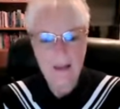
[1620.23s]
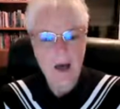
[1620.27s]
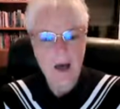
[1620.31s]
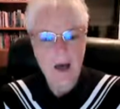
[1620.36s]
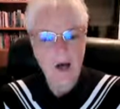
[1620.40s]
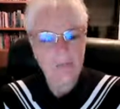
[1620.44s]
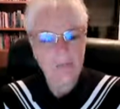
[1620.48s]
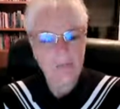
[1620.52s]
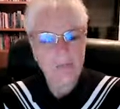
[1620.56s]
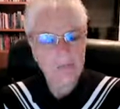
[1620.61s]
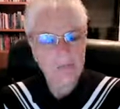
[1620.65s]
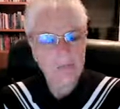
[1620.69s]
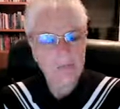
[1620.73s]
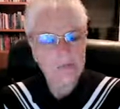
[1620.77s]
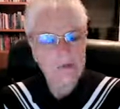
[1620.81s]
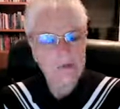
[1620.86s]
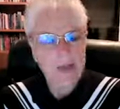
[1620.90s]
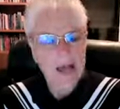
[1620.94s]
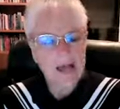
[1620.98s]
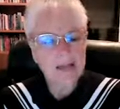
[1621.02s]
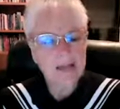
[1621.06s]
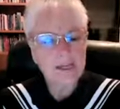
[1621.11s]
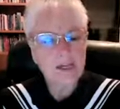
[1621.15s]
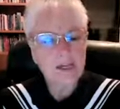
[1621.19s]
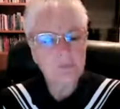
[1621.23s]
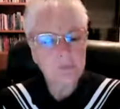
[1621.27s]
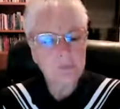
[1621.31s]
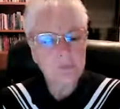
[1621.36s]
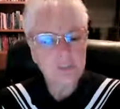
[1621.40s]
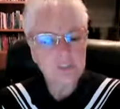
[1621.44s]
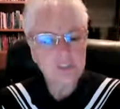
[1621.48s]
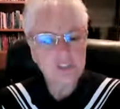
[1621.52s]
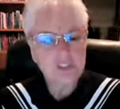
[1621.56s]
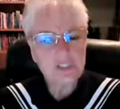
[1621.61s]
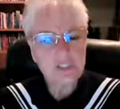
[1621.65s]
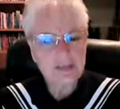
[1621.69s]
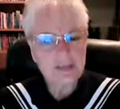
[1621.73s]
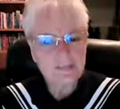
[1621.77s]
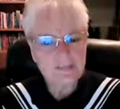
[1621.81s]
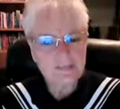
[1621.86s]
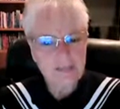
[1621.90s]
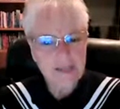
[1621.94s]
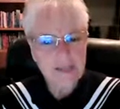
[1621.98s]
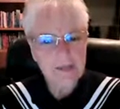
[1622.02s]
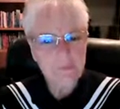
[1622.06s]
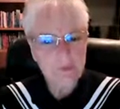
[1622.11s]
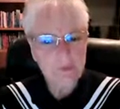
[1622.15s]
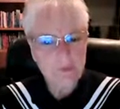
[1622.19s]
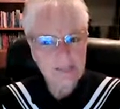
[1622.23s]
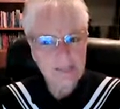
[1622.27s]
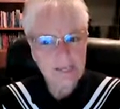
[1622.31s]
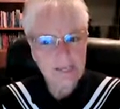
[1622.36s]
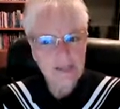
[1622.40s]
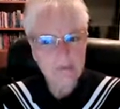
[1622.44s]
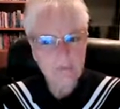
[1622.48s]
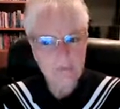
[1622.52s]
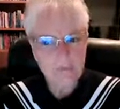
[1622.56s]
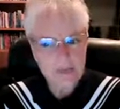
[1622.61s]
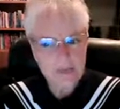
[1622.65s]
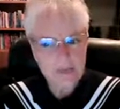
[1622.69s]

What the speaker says: Although they're not commercially available yet, we're